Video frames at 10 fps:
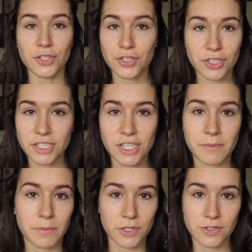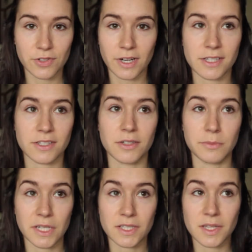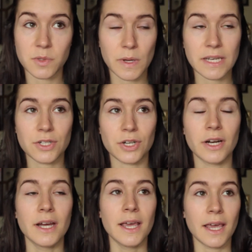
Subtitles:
nourishing moisturizer because it's winter